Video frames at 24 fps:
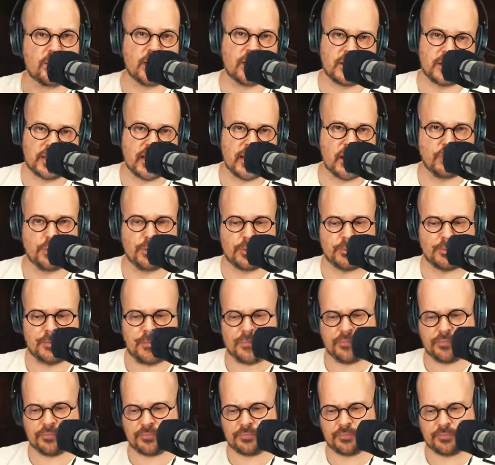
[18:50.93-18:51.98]
a sound.
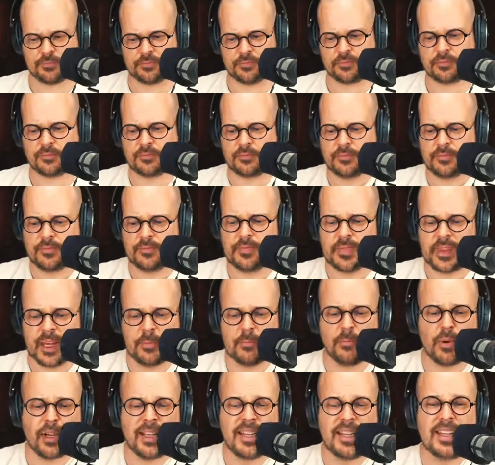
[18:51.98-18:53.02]

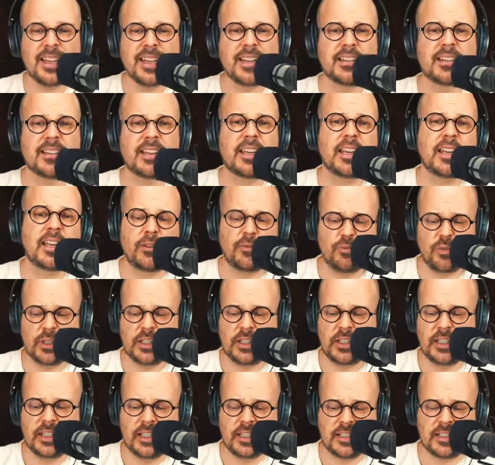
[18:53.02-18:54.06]
But here with
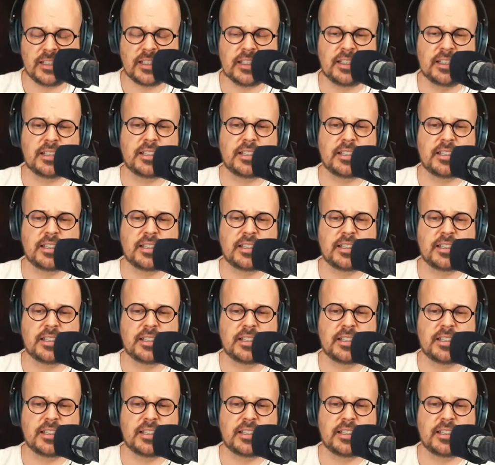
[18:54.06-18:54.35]
these